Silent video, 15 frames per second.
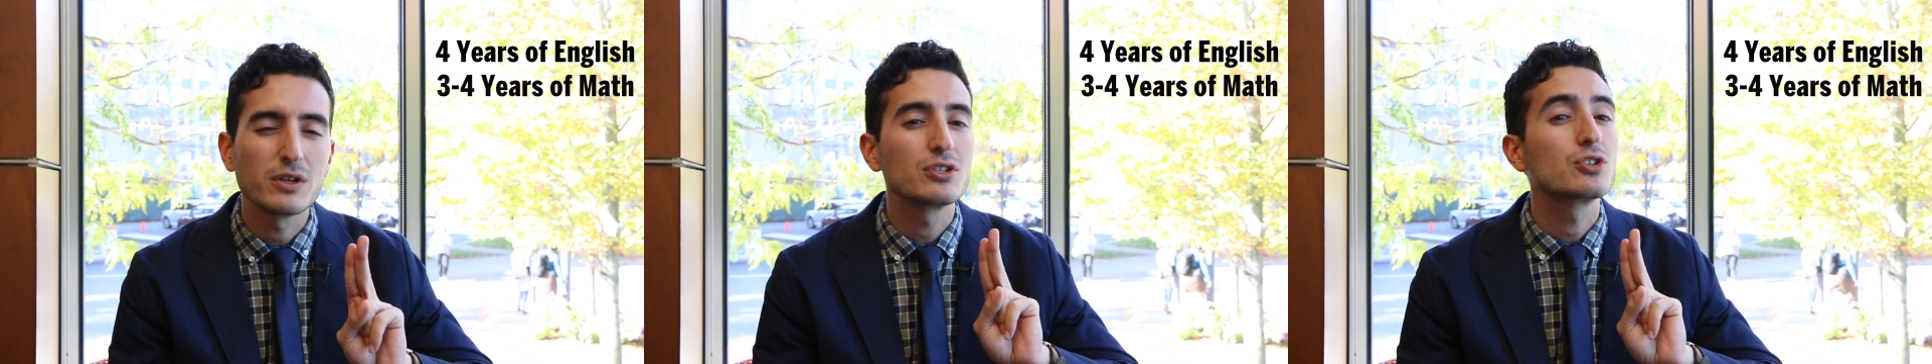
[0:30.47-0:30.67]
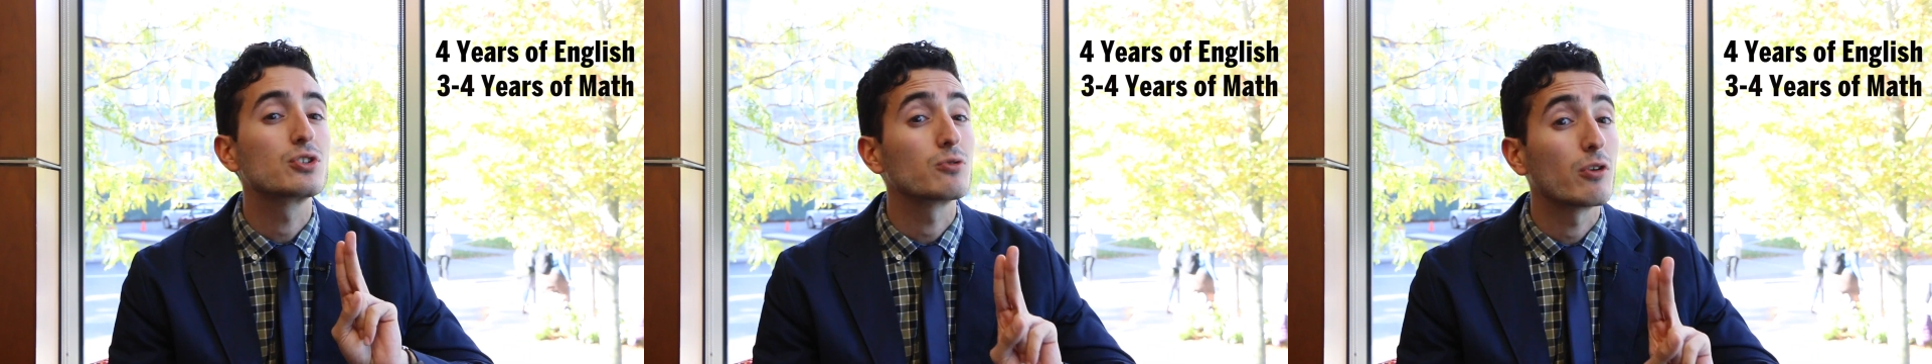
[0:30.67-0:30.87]
We
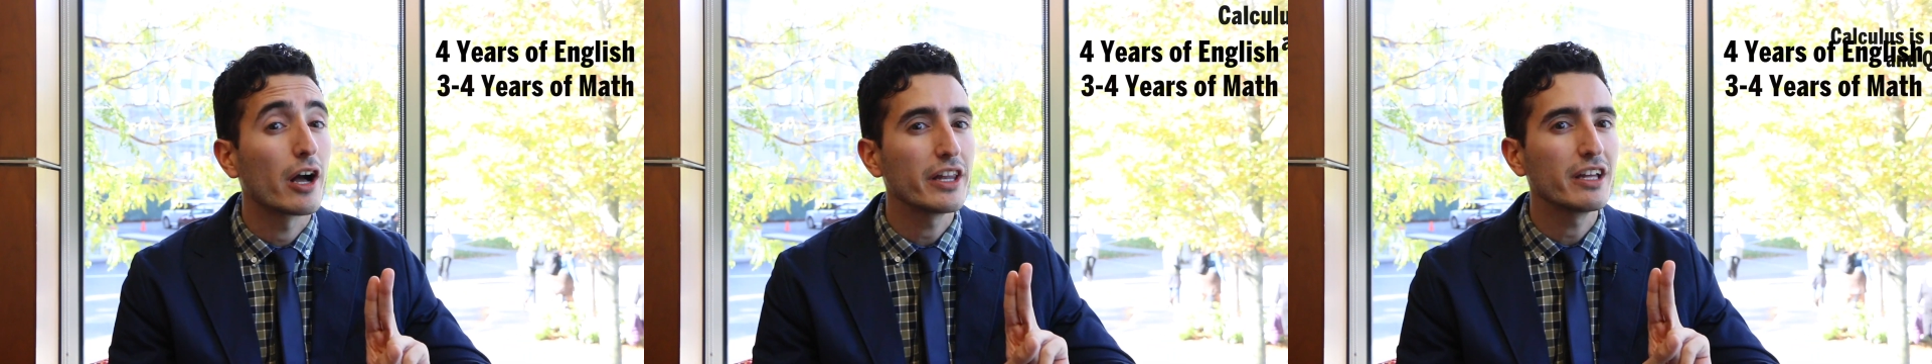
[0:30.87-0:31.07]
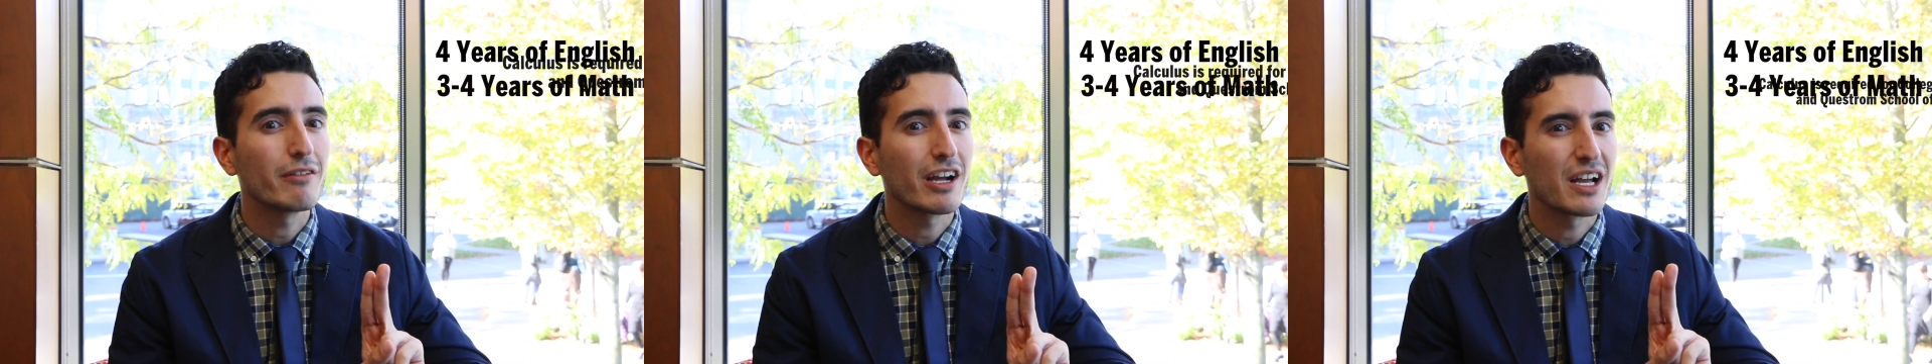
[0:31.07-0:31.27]

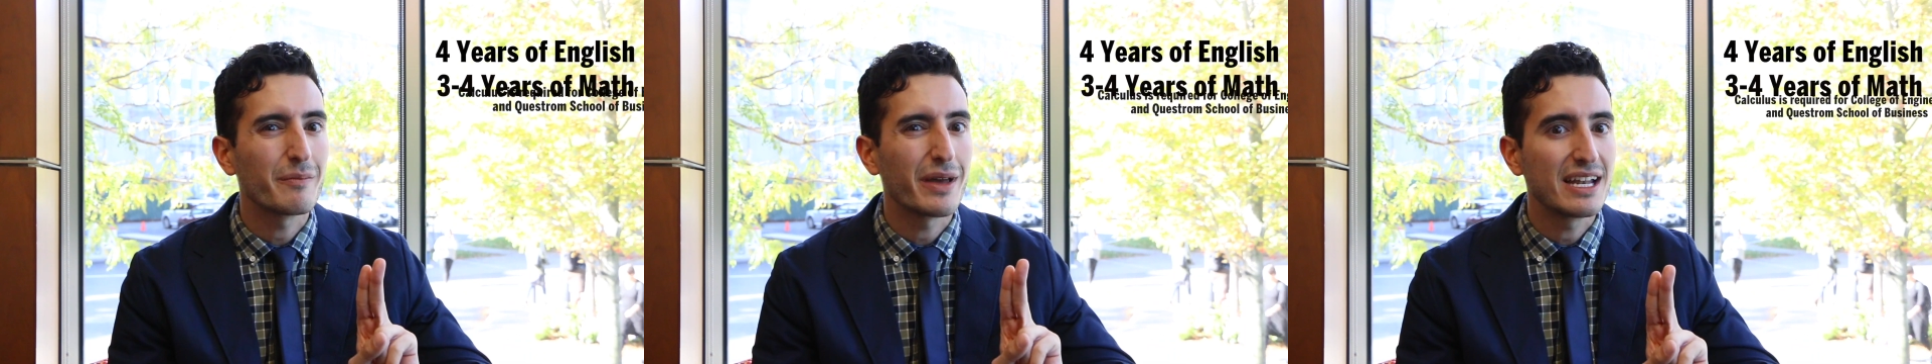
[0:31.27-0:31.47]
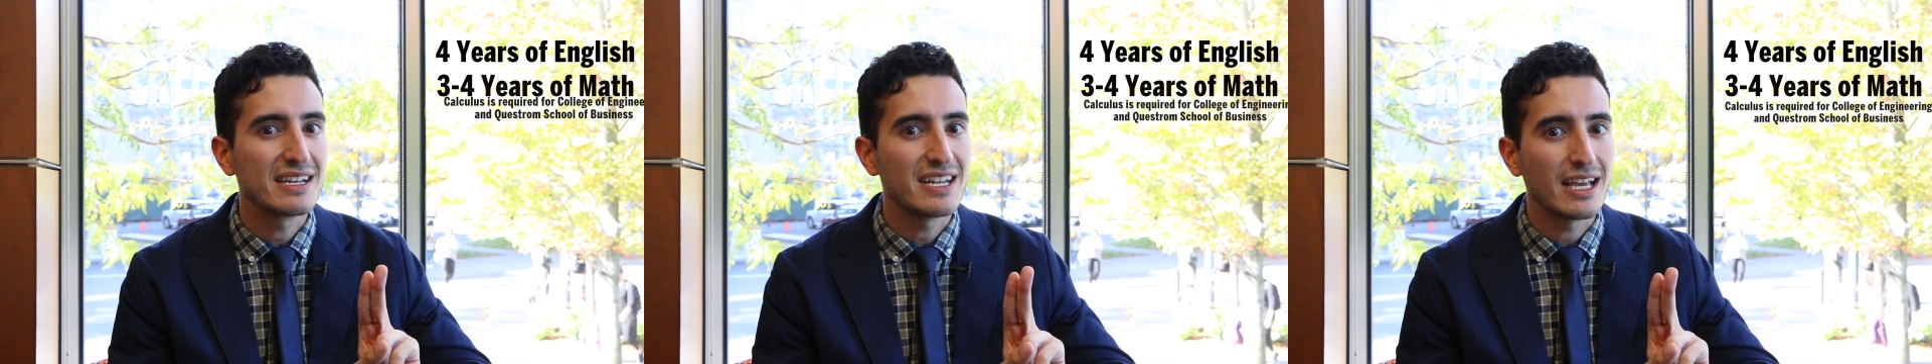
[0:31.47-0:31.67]
strongly
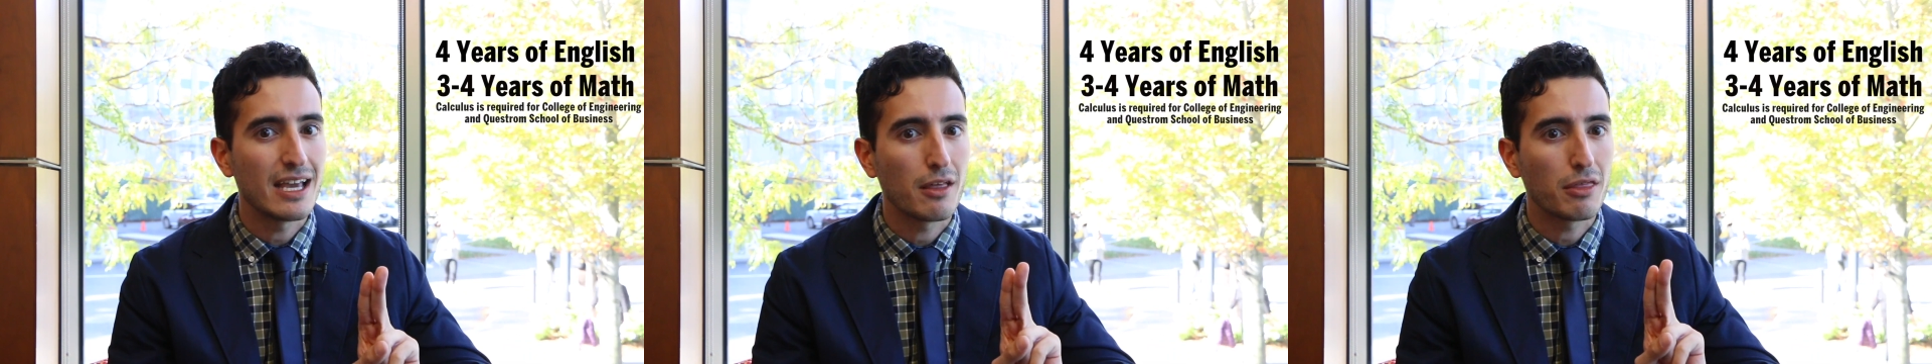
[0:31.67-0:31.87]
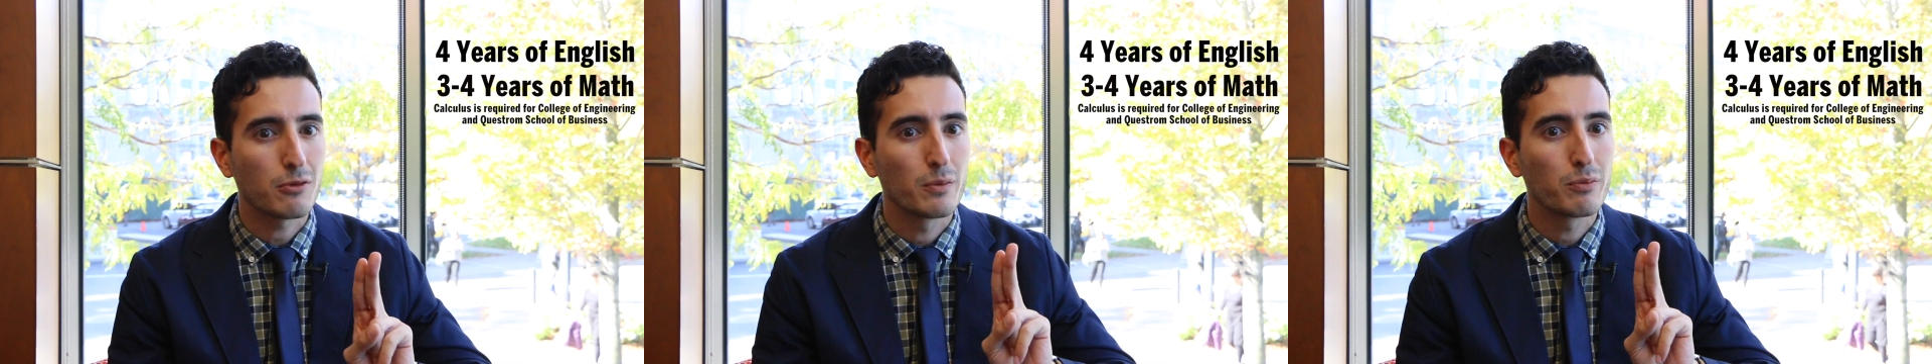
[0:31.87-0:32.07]
recommend
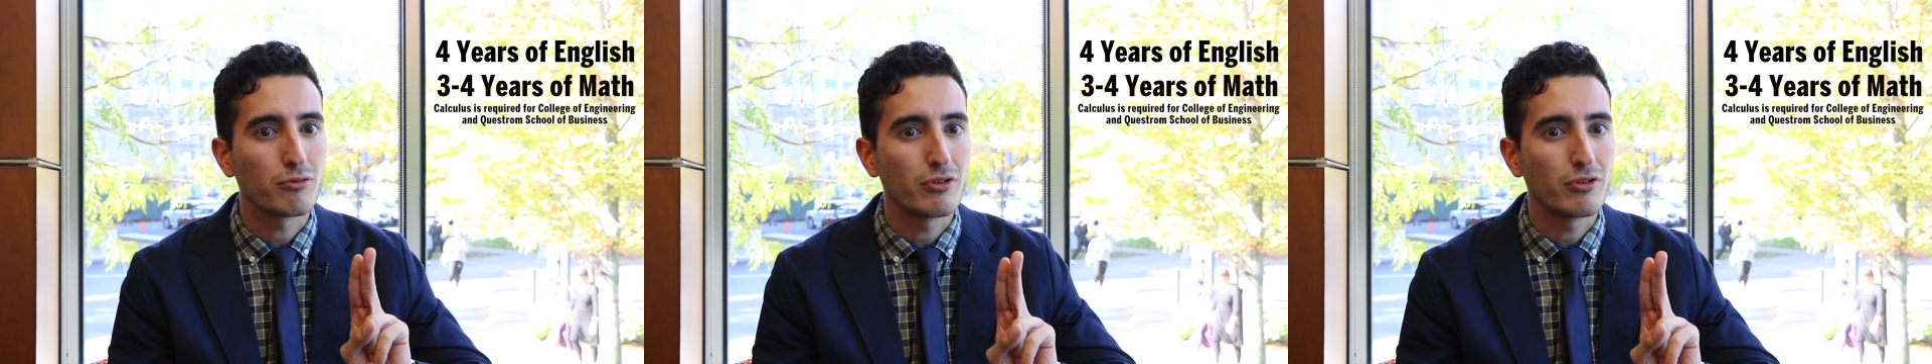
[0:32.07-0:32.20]
taking through